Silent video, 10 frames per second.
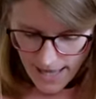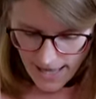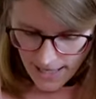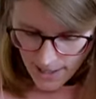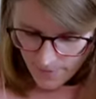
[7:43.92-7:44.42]

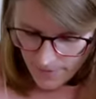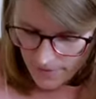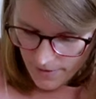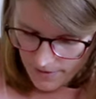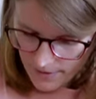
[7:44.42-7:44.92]

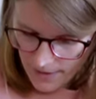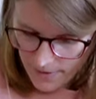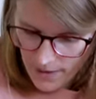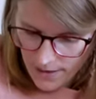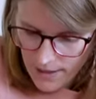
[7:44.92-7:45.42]
Then
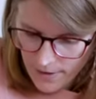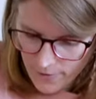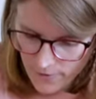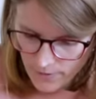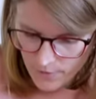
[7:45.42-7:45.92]
I have
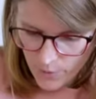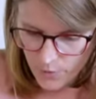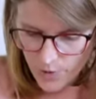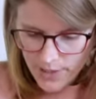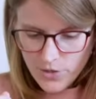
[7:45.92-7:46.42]

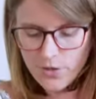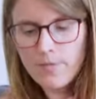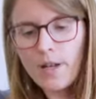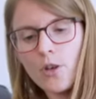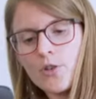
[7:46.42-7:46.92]
1 razor,
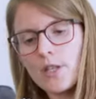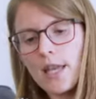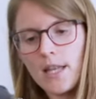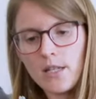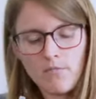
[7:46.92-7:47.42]
I lost the
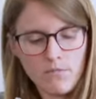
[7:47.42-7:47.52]
head.